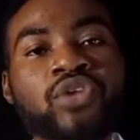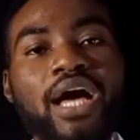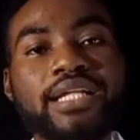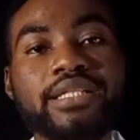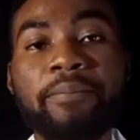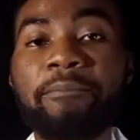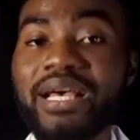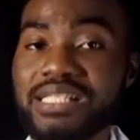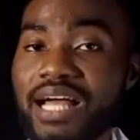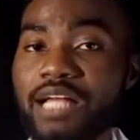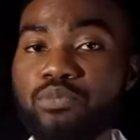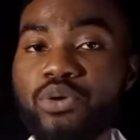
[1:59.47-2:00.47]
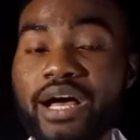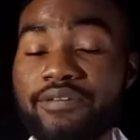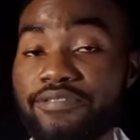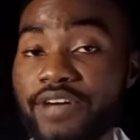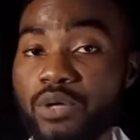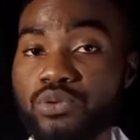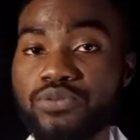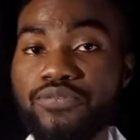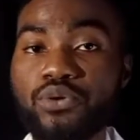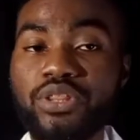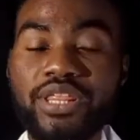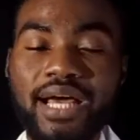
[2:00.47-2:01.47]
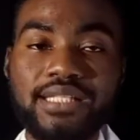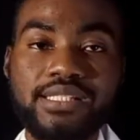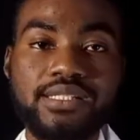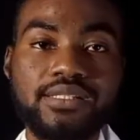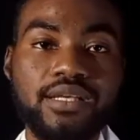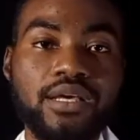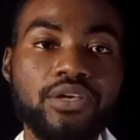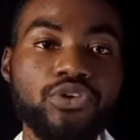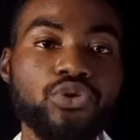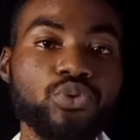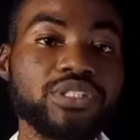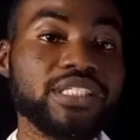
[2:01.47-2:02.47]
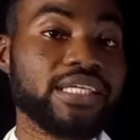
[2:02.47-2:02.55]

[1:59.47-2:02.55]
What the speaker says: And the best handbook I've found for that is, the